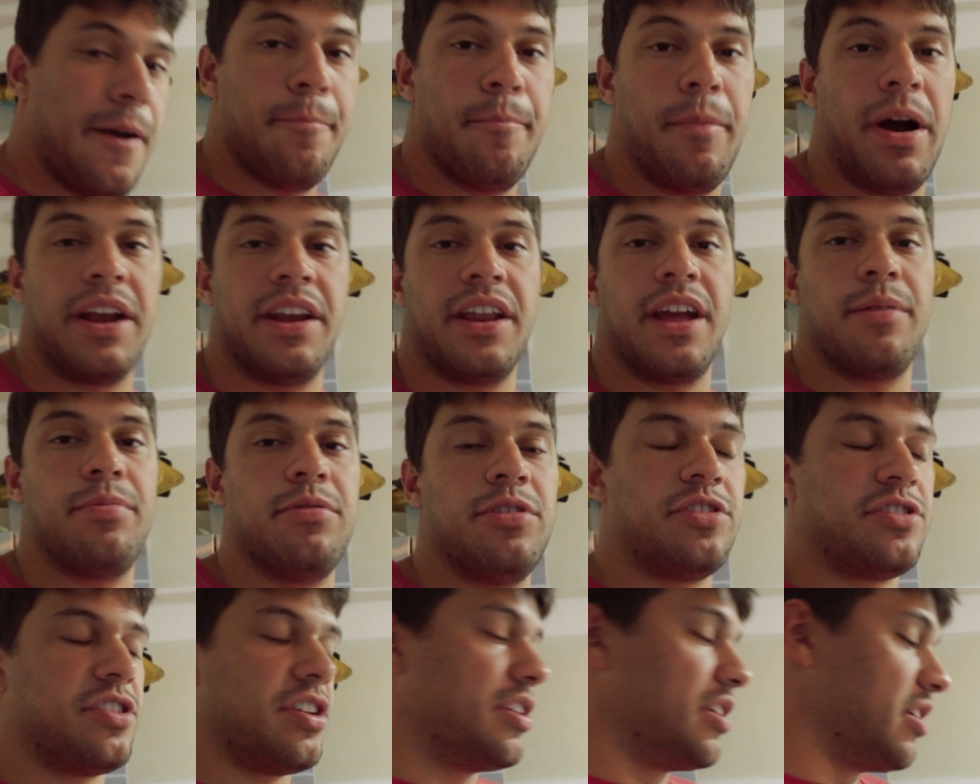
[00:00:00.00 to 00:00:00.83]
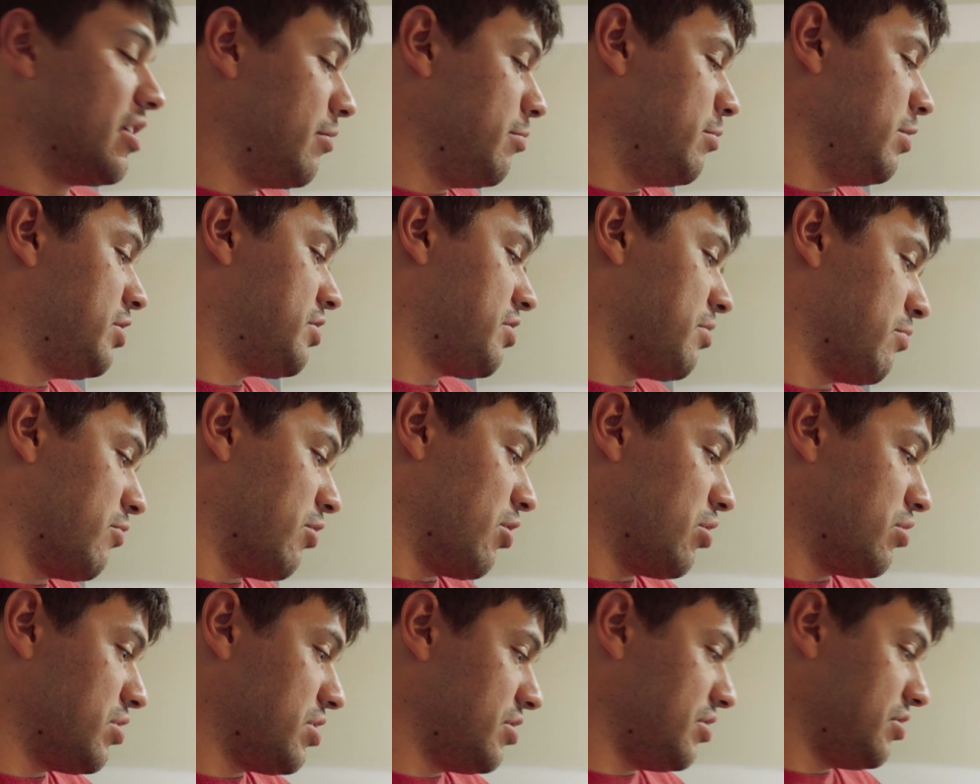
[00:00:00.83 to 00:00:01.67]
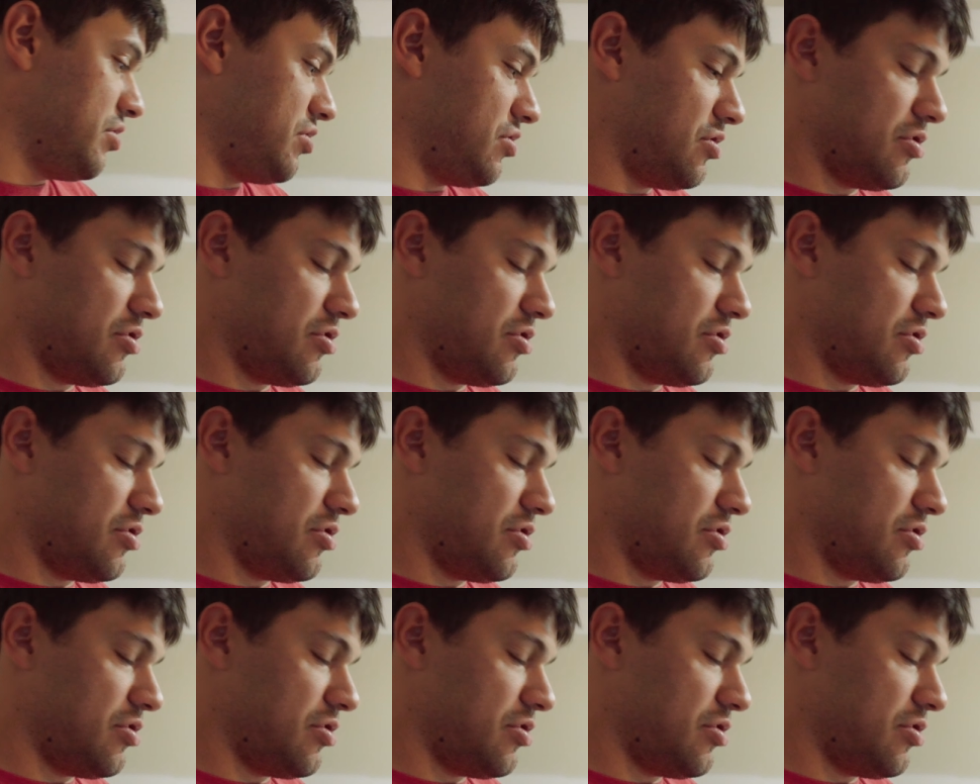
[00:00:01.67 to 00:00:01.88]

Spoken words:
My neighbor's gonna give me some rotors,